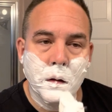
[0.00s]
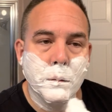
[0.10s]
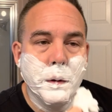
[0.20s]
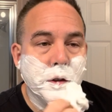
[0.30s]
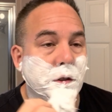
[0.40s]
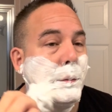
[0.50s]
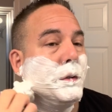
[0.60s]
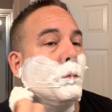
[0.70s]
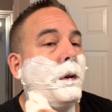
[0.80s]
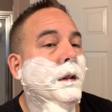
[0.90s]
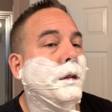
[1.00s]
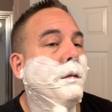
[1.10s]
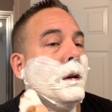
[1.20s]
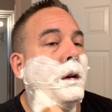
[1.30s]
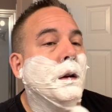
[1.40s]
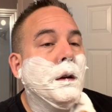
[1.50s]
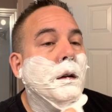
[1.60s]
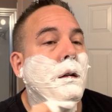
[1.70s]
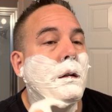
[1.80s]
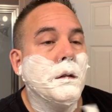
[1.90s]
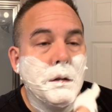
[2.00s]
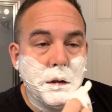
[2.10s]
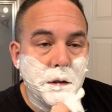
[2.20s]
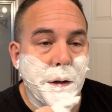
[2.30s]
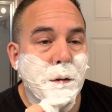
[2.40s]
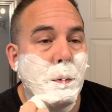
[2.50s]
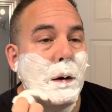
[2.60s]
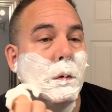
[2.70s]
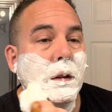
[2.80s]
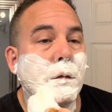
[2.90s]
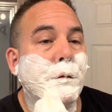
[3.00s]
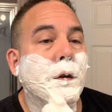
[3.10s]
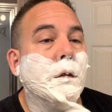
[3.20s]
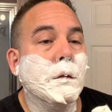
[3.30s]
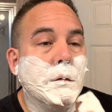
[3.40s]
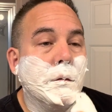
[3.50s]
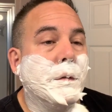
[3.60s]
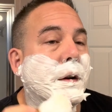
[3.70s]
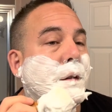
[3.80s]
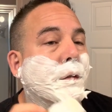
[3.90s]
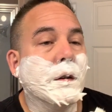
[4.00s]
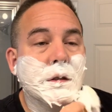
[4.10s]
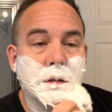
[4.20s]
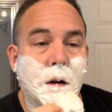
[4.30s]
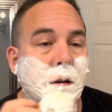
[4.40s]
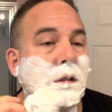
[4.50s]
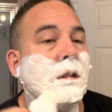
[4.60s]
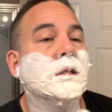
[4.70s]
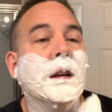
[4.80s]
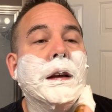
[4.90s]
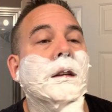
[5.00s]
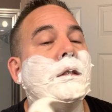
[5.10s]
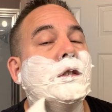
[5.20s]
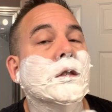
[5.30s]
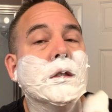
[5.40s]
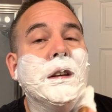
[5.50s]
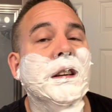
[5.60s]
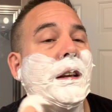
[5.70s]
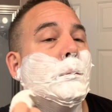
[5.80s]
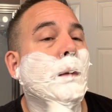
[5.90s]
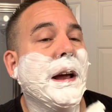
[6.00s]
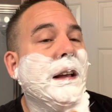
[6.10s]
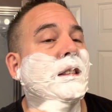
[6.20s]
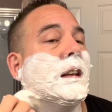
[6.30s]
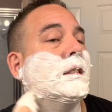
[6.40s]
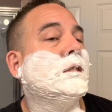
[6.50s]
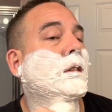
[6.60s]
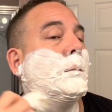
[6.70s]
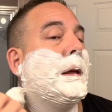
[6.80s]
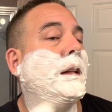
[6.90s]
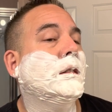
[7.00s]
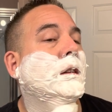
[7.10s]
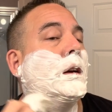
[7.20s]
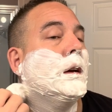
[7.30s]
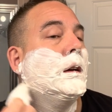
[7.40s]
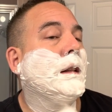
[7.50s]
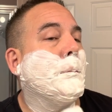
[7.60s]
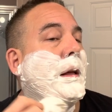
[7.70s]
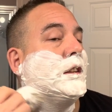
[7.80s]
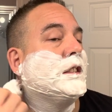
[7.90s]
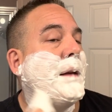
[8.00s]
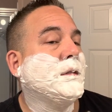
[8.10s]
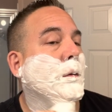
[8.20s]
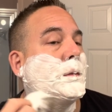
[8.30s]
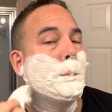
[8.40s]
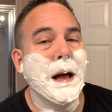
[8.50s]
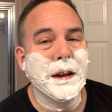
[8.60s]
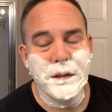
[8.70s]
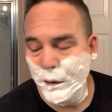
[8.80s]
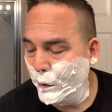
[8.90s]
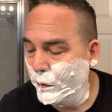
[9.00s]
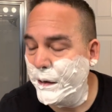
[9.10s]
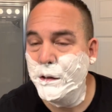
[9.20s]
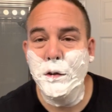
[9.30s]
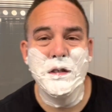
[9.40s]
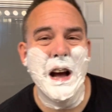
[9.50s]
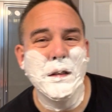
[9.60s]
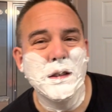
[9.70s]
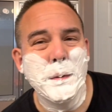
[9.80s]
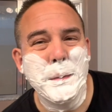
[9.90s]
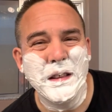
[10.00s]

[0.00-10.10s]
But she was probably one of the very first artisans like Sterling and Mike's that made shave soaps back in the early 2000s, maybe